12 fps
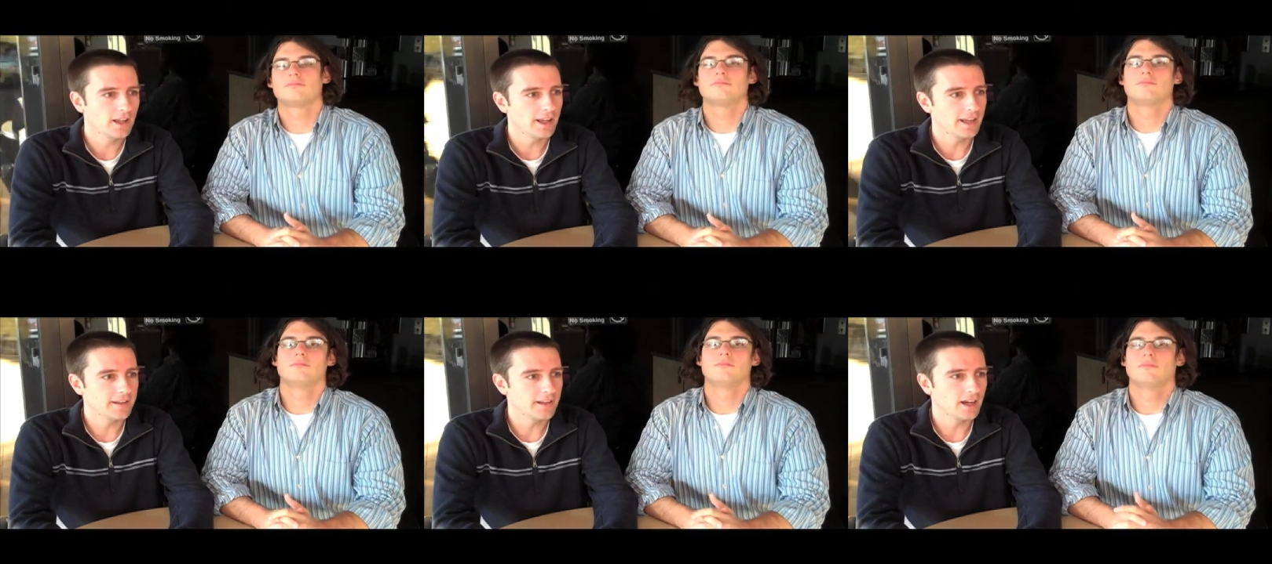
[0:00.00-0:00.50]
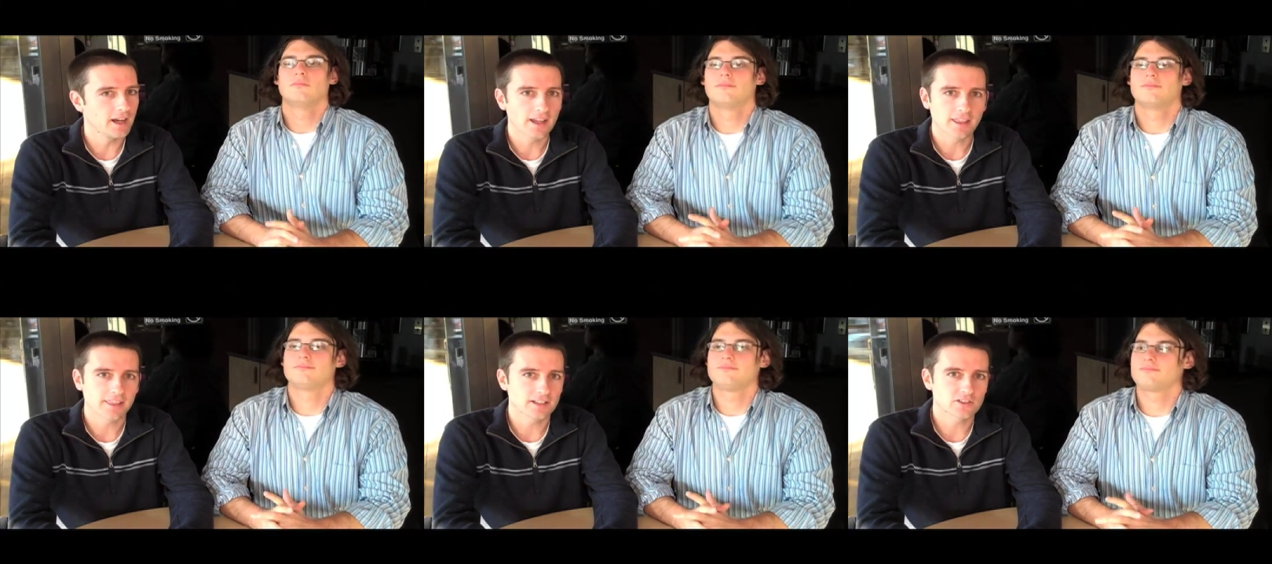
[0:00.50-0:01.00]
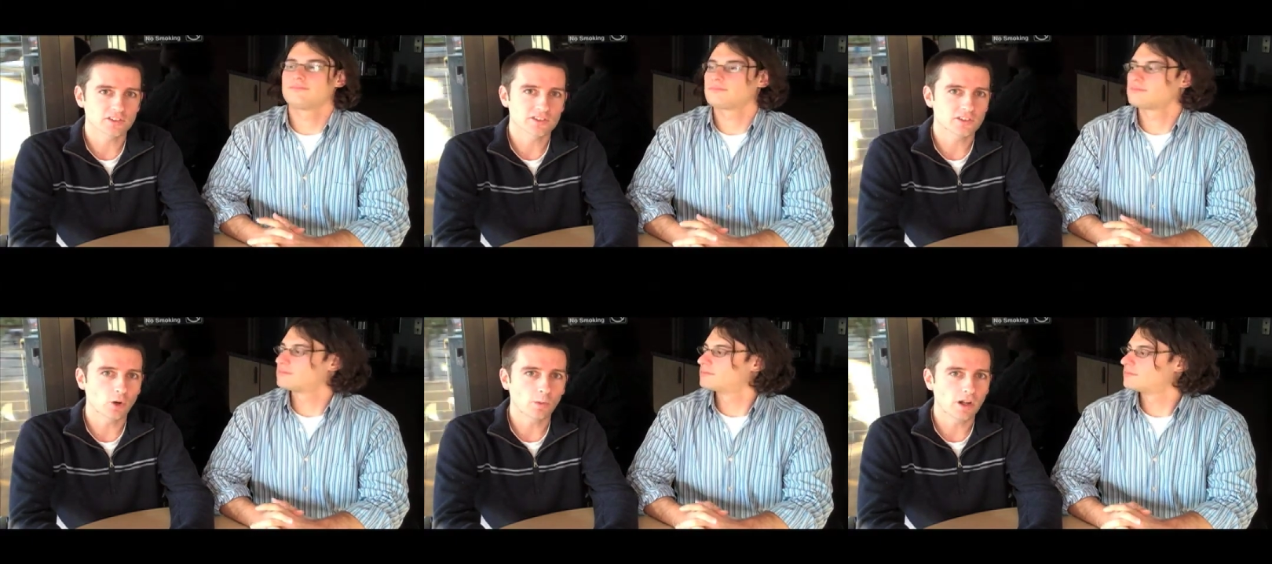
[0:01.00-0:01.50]
Speaker 1: and uh, things just
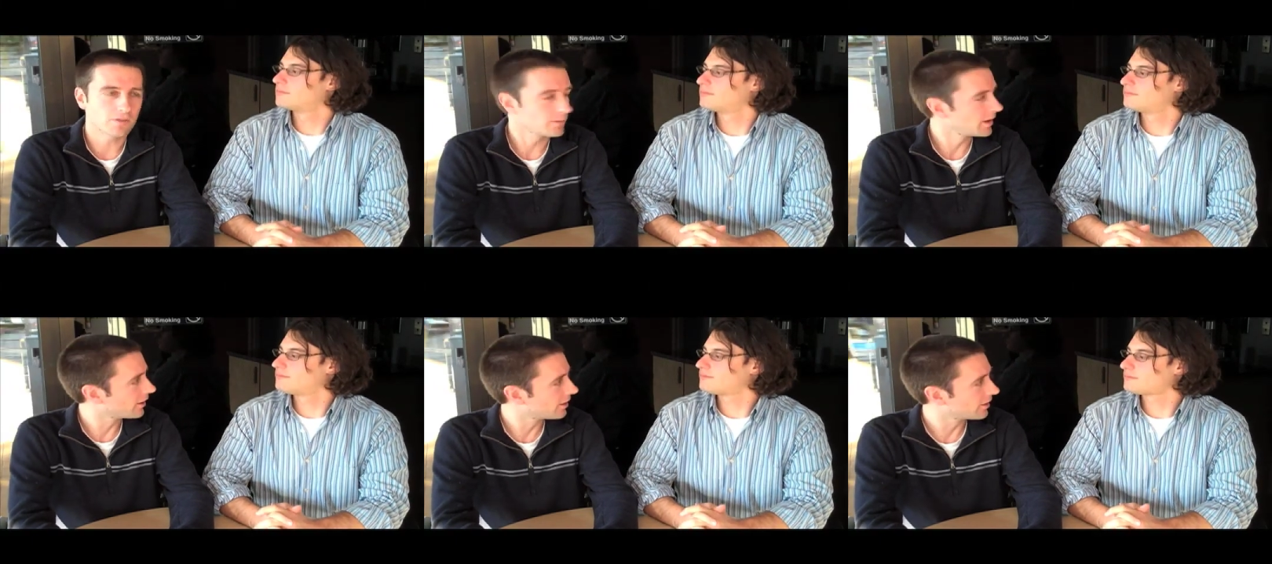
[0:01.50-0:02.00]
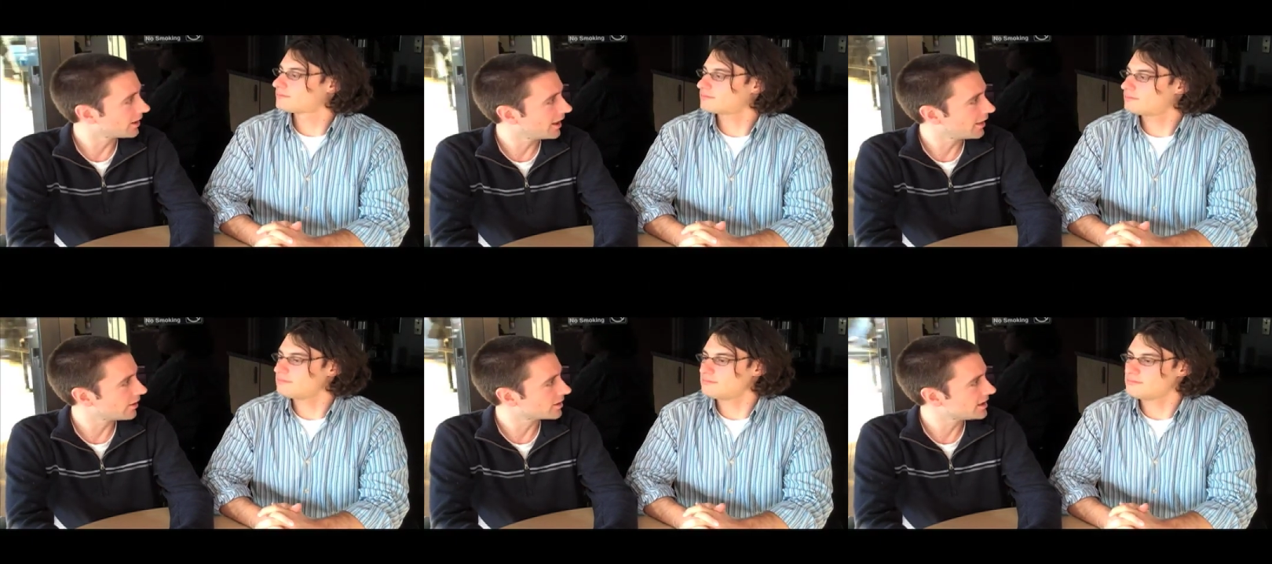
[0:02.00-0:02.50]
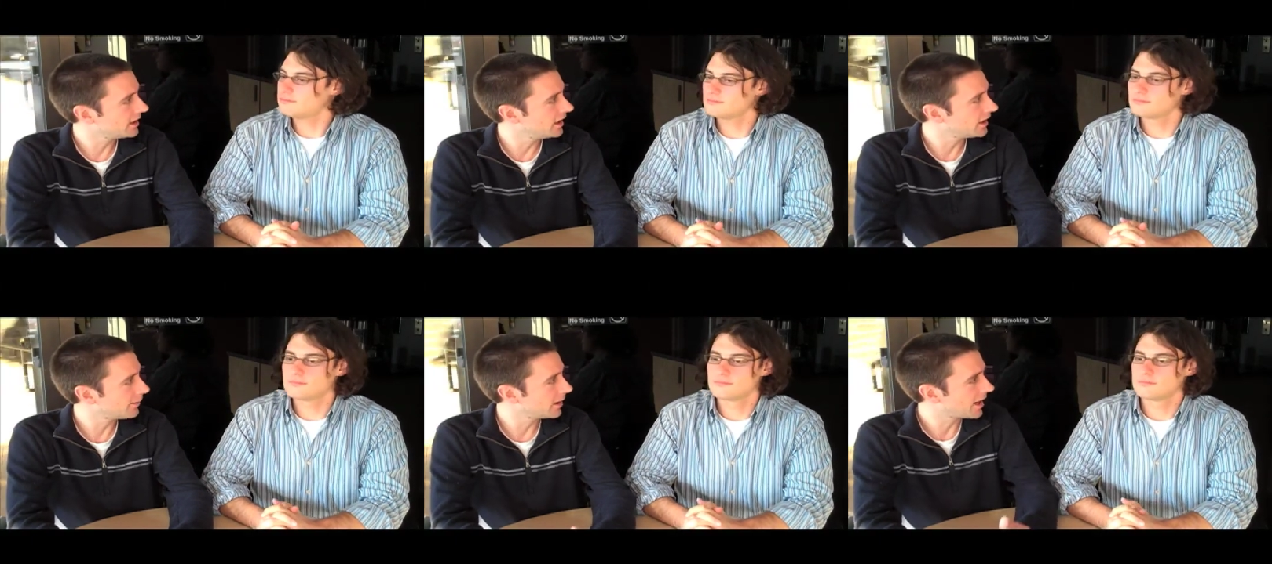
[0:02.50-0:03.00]
snowballed from there, 38-13.
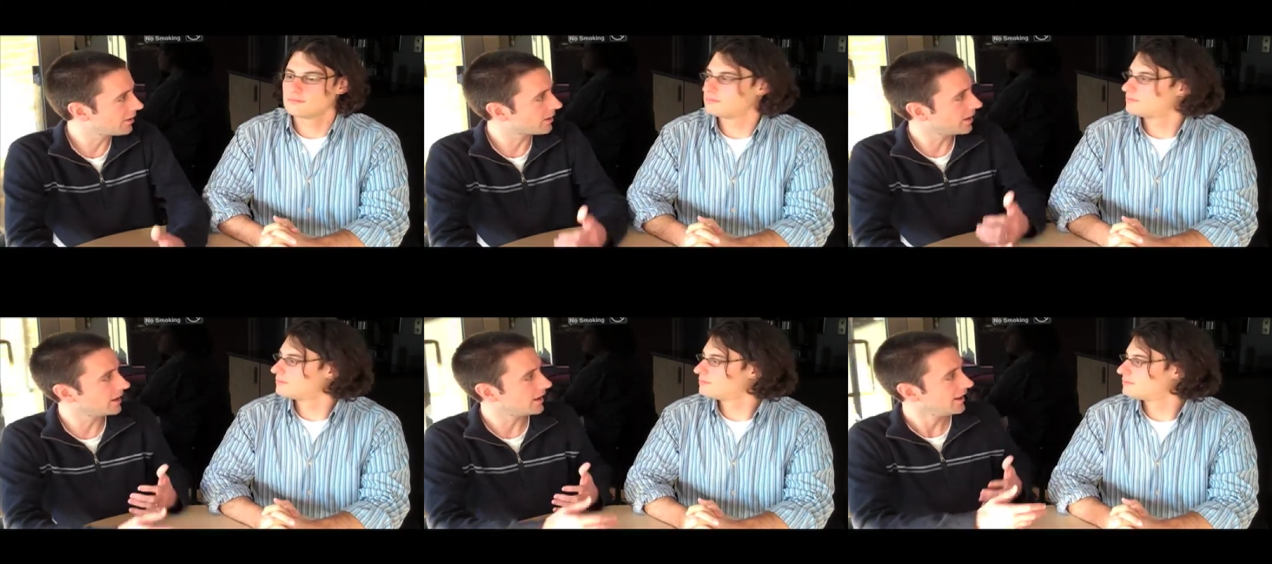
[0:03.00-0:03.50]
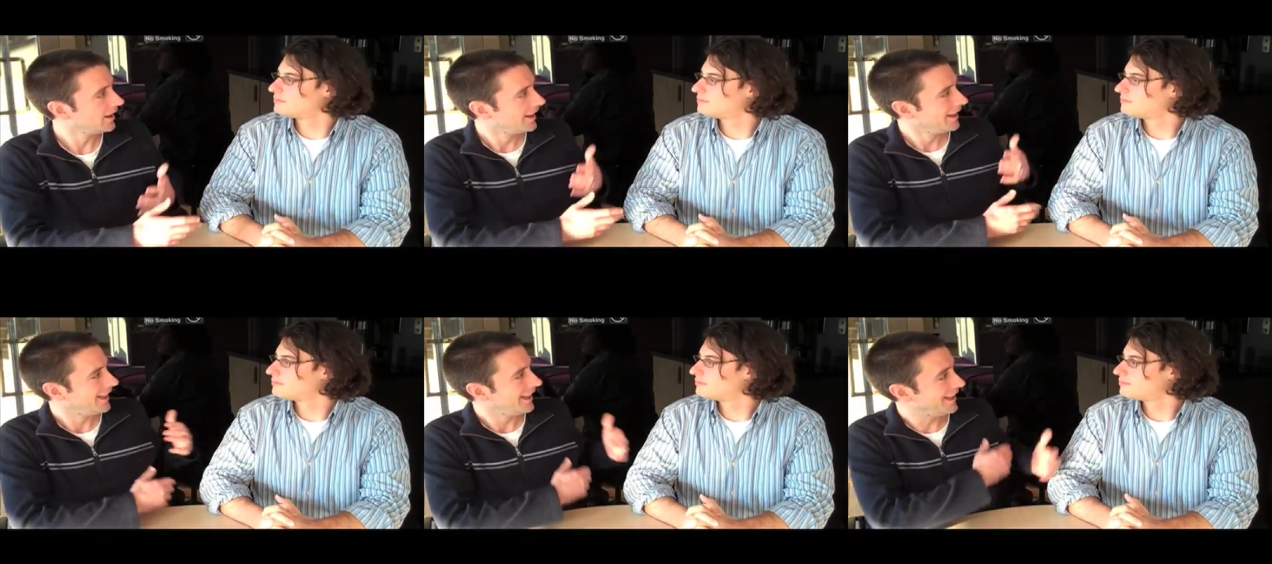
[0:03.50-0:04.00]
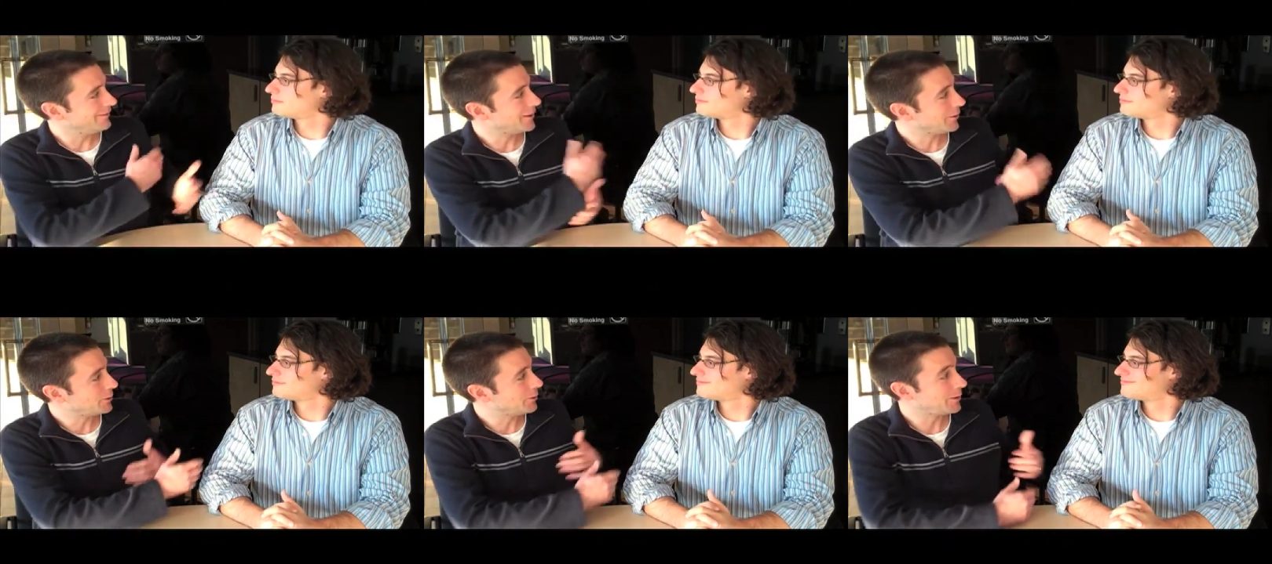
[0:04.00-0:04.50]
I mean, I don't think. Even though
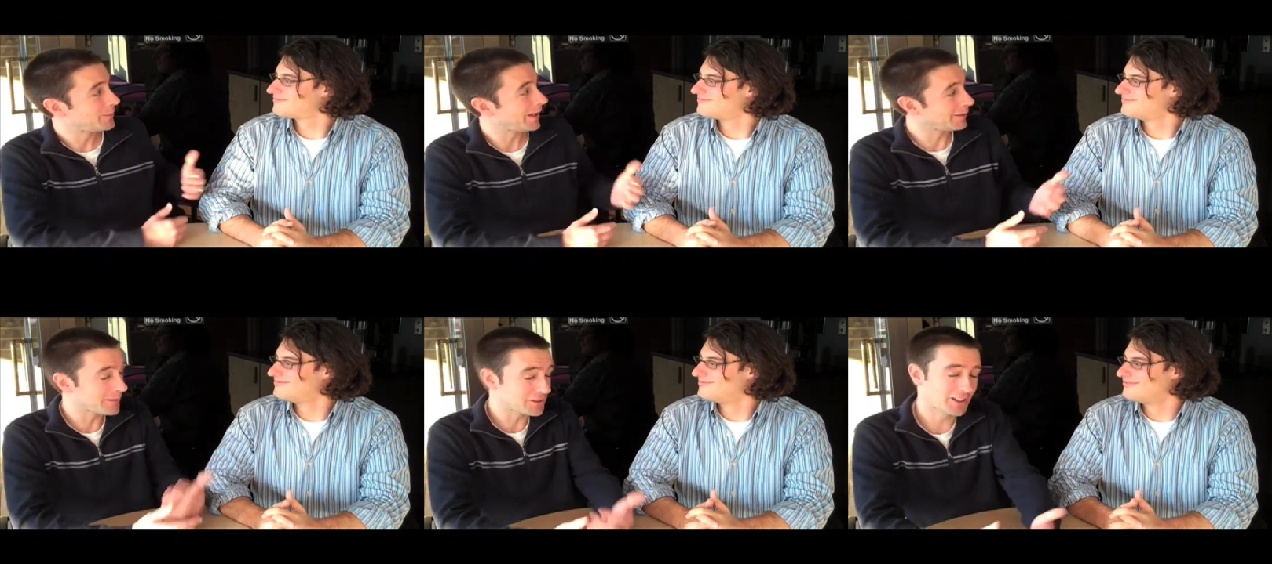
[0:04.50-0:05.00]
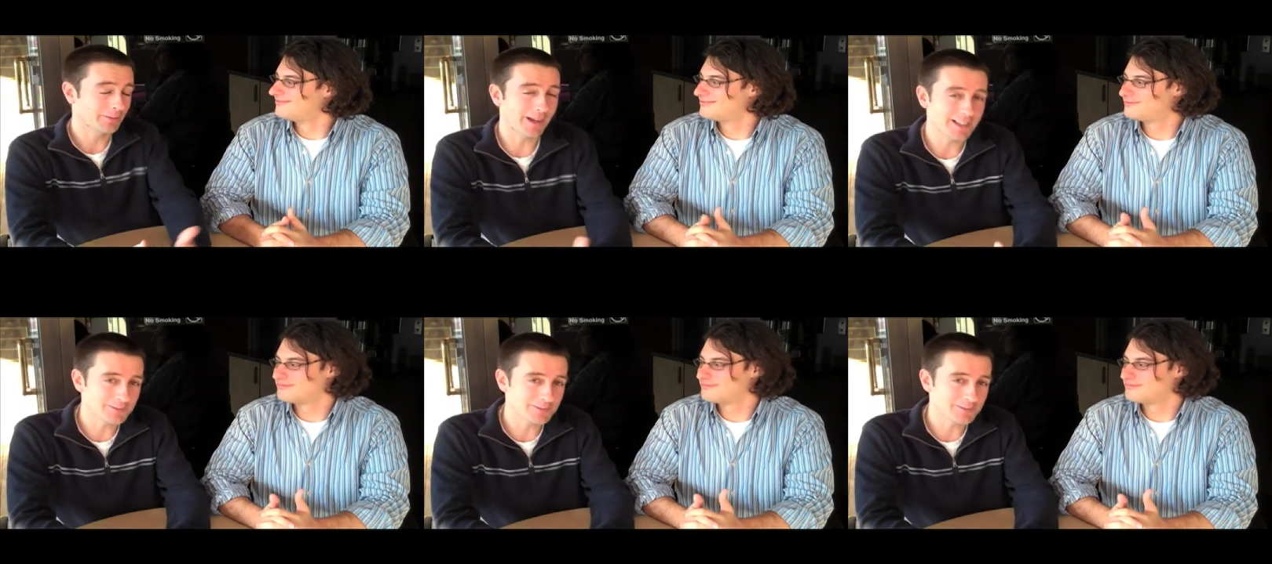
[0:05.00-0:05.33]
you didn't pick Michigan by as